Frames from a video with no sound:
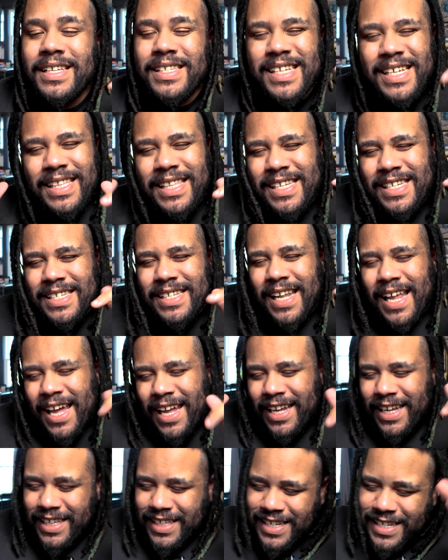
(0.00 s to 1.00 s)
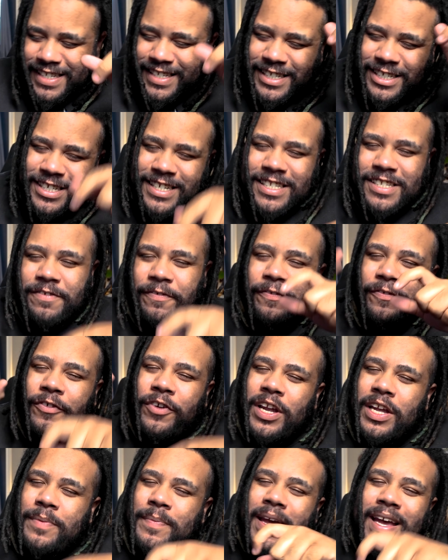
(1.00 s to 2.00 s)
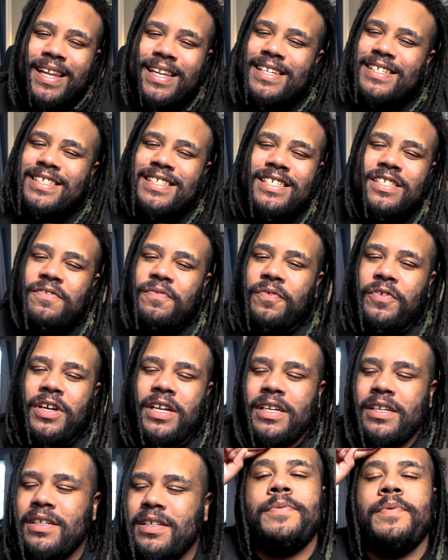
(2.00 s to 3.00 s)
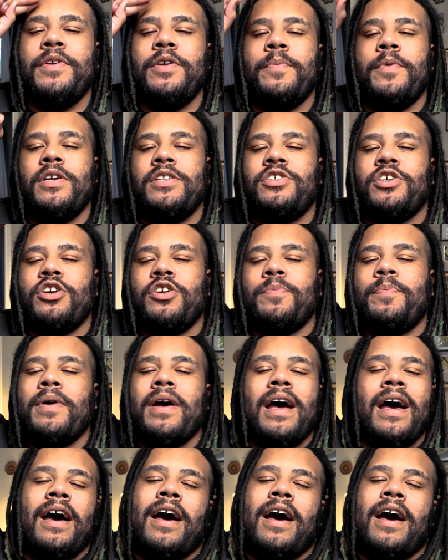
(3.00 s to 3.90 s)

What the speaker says: Hit this like, this shit's free, man. This shit's free. This has been your boy Terp.